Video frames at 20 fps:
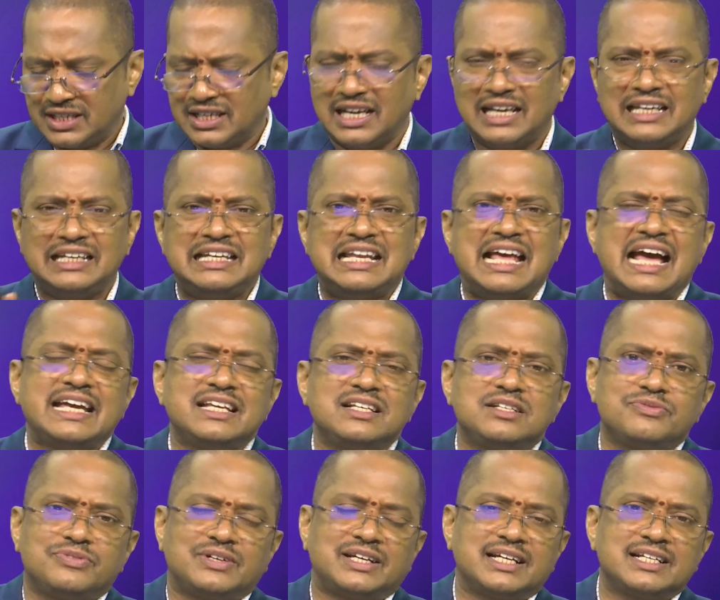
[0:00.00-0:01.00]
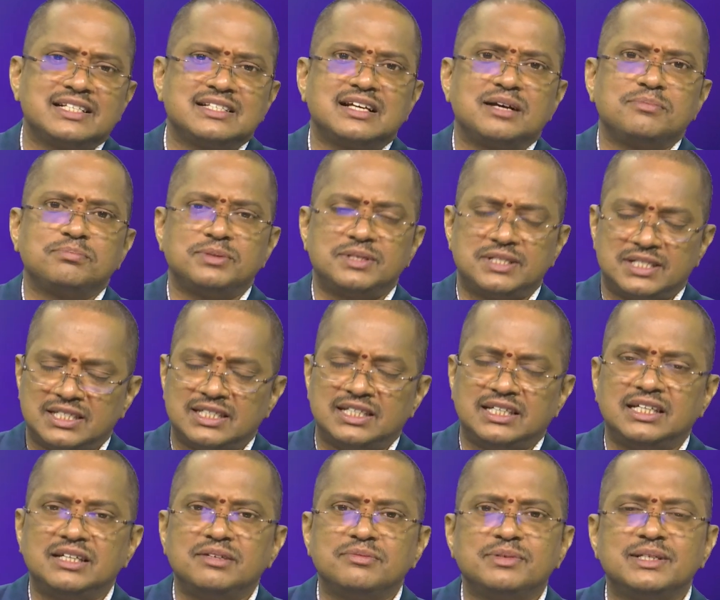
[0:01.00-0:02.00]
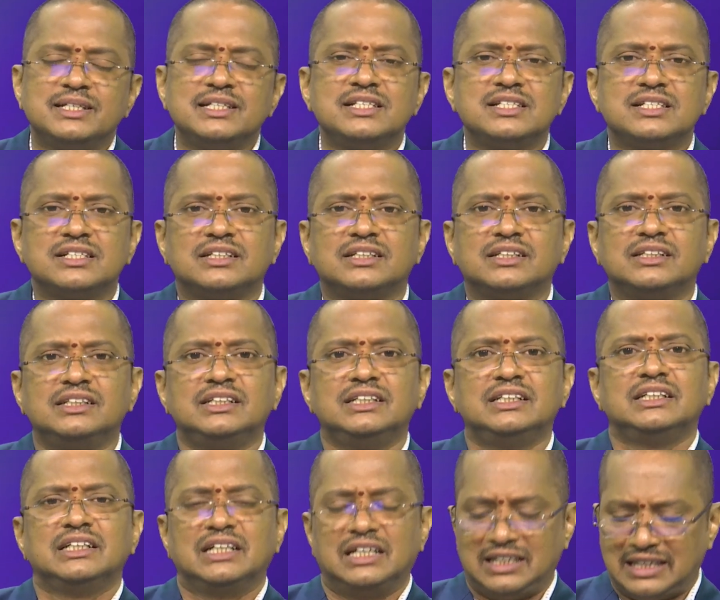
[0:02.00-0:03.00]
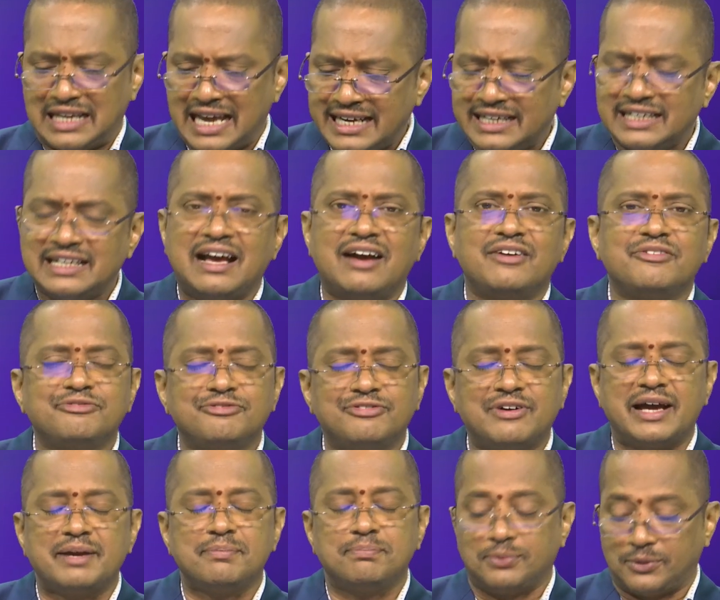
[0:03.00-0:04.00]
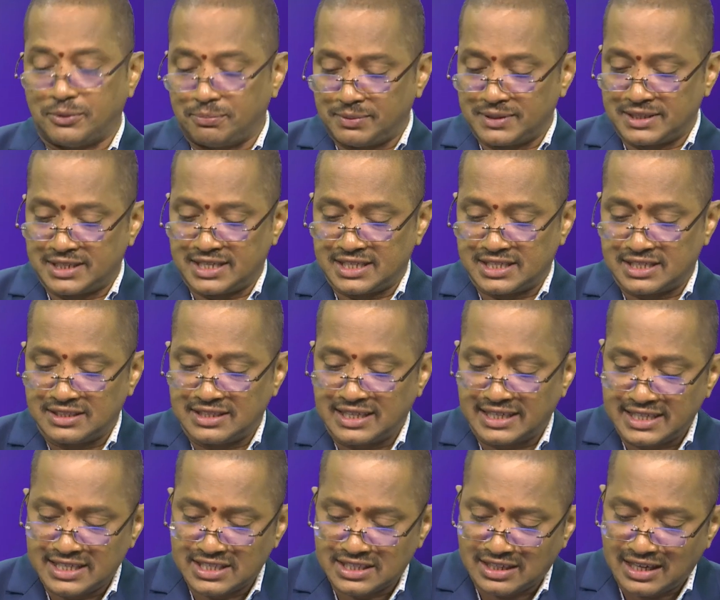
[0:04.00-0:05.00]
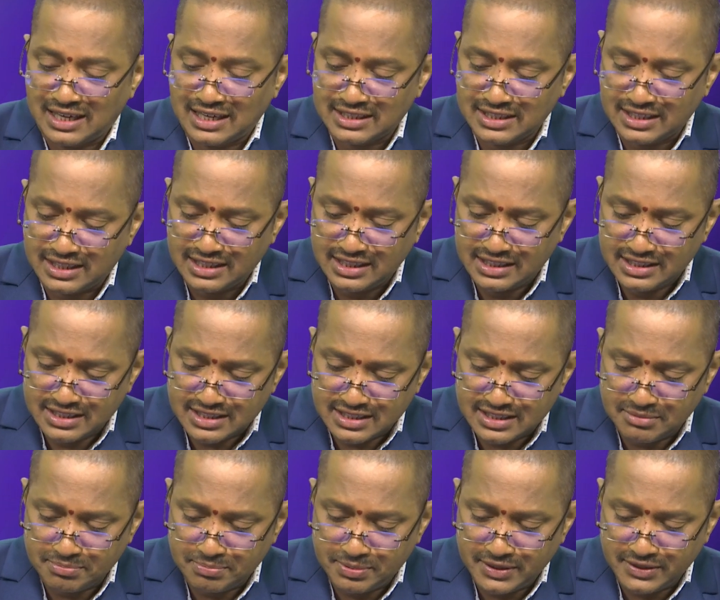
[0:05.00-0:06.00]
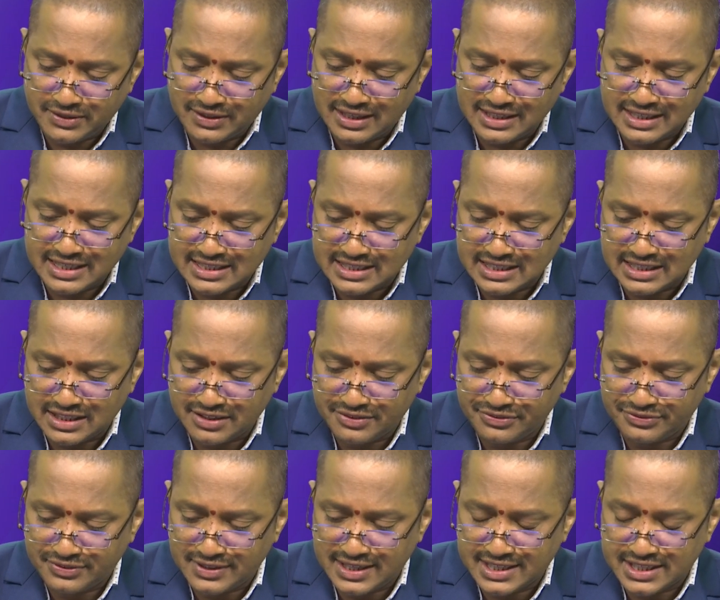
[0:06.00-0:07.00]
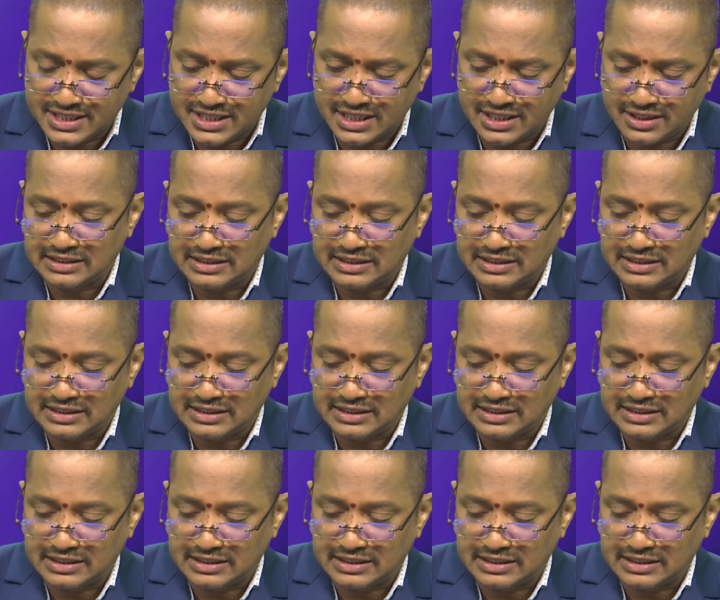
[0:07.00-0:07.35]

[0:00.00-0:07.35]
And light, for example, see means light have five properties, that is called simply called as a reflection,